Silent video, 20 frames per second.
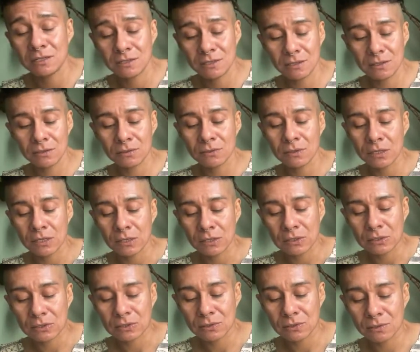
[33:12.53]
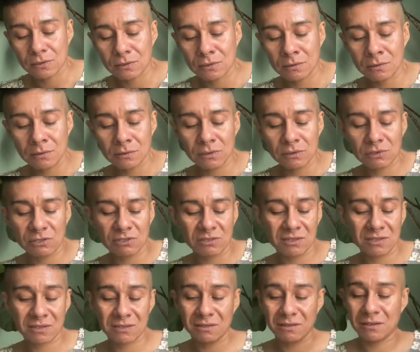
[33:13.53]
to you. So
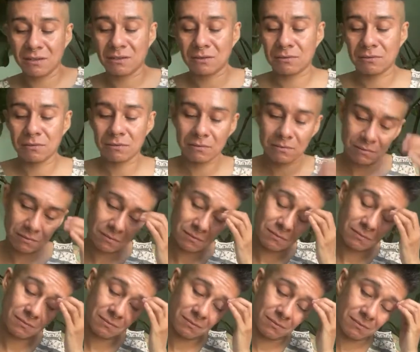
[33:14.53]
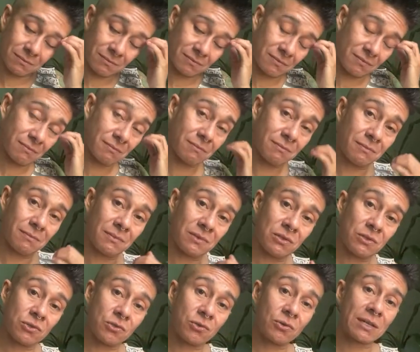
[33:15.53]
just, you know, it's
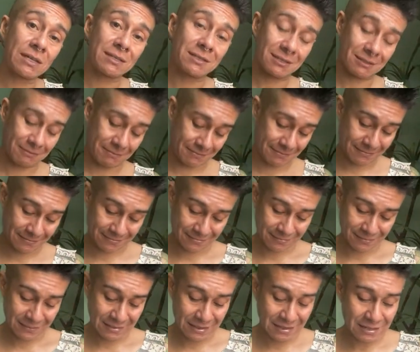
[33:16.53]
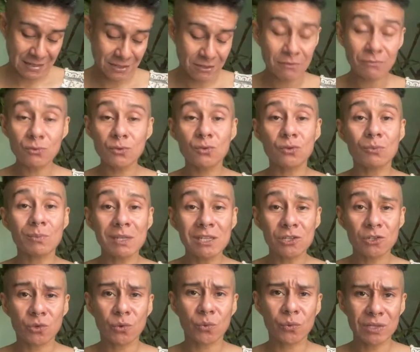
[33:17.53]
your choice. You have so many
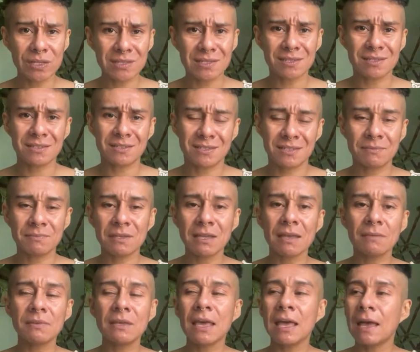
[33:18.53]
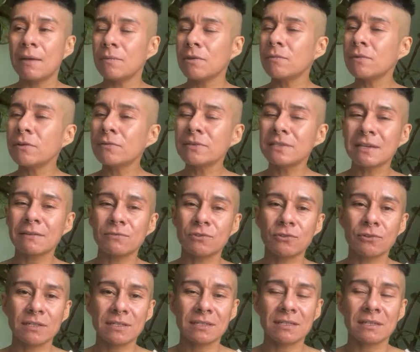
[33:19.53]
choices. Sometimes we always have
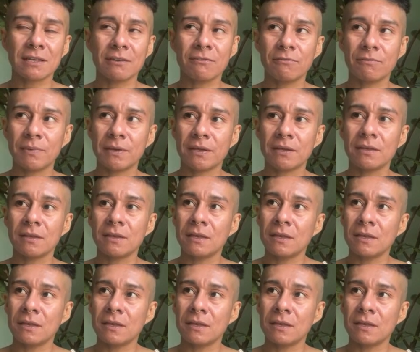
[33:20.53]
choice in life, but